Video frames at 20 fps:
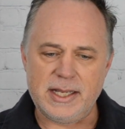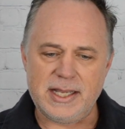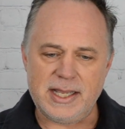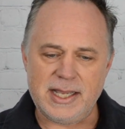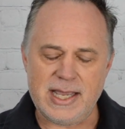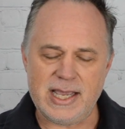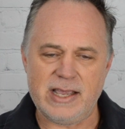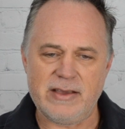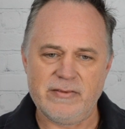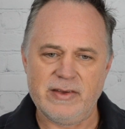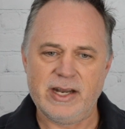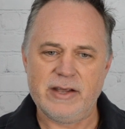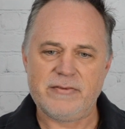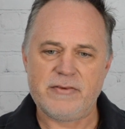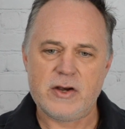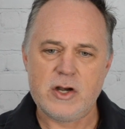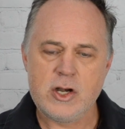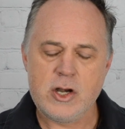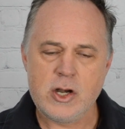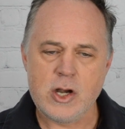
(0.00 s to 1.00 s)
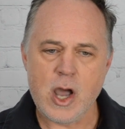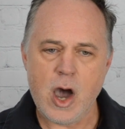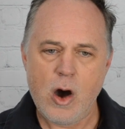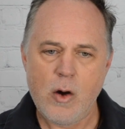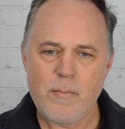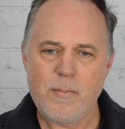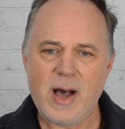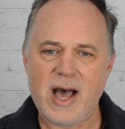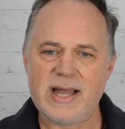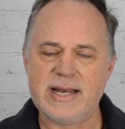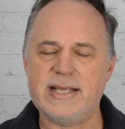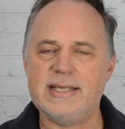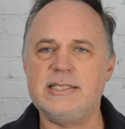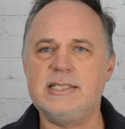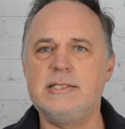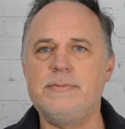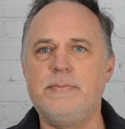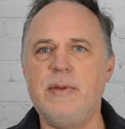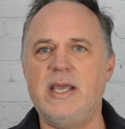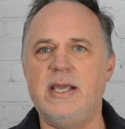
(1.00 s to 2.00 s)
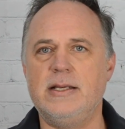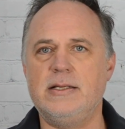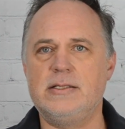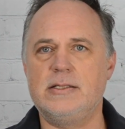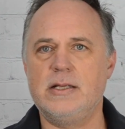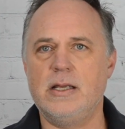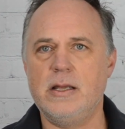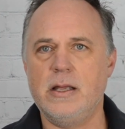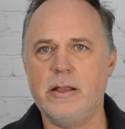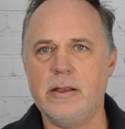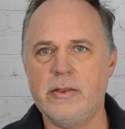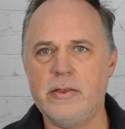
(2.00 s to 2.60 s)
even if nobody speaks,